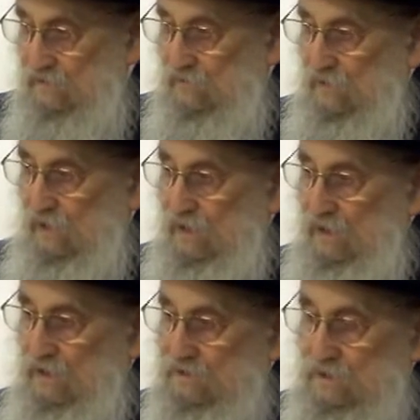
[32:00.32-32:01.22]
to
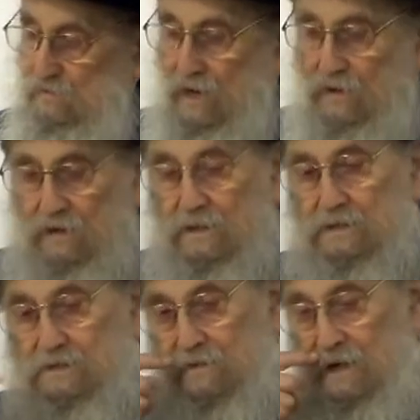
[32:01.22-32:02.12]
somehow
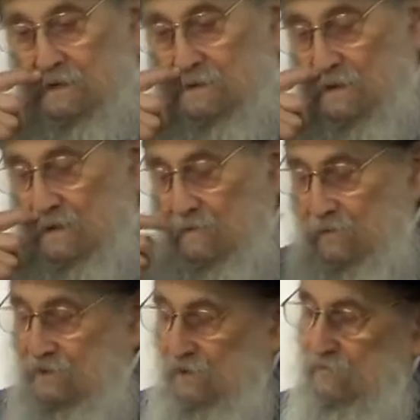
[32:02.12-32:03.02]
illustrate
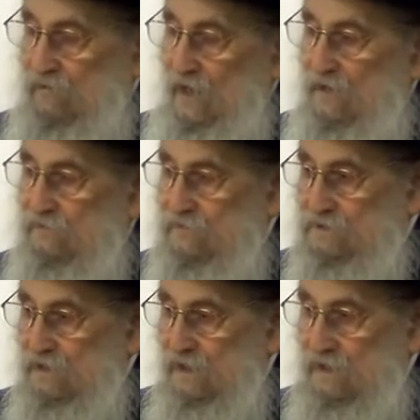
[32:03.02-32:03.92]
what I'm trying to
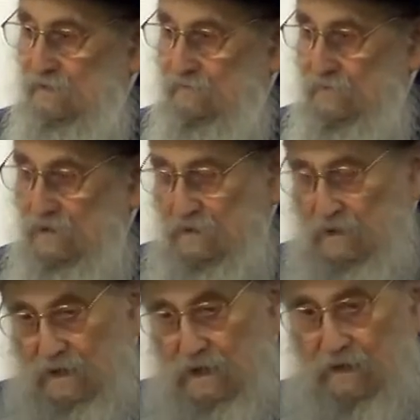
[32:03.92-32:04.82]
say.
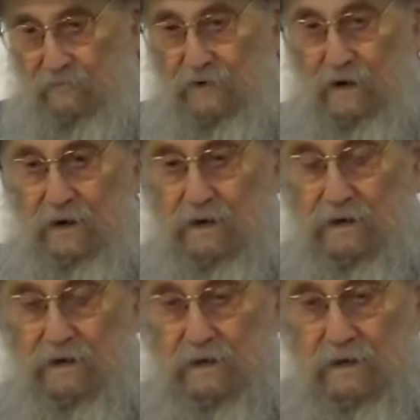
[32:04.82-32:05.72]
I have
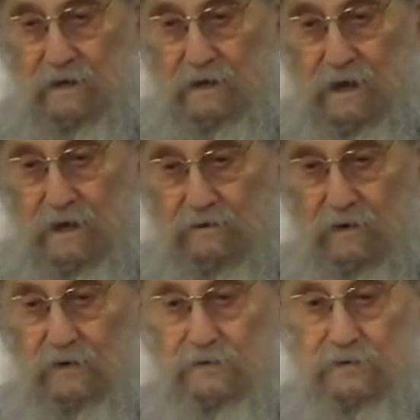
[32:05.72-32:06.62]
a
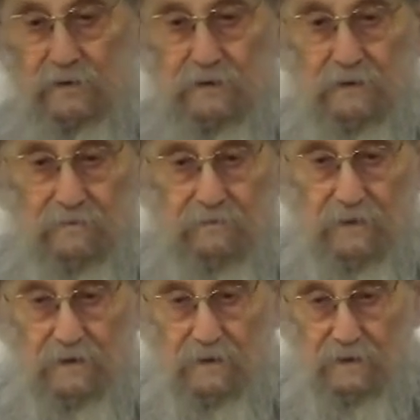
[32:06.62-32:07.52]
daughter
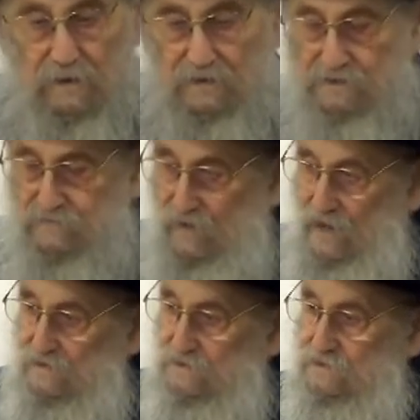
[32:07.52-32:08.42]
in
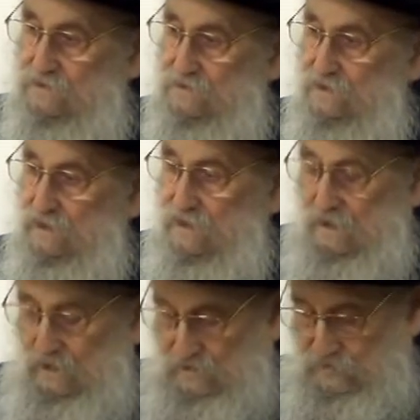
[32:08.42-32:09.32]

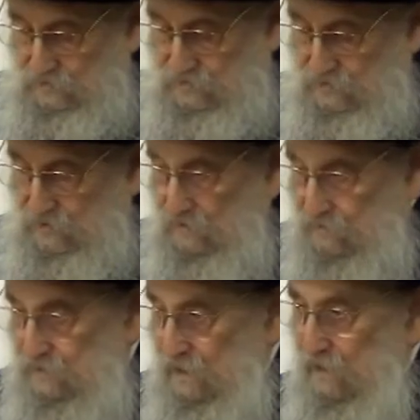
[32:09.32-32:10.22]
Swas, and she
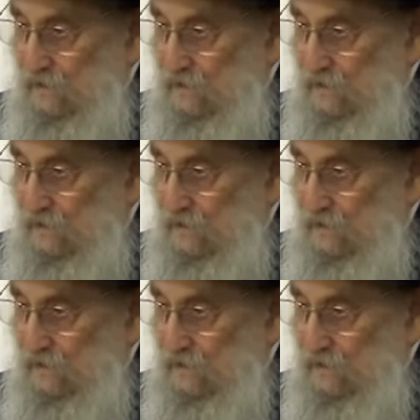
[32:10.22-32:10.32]
has a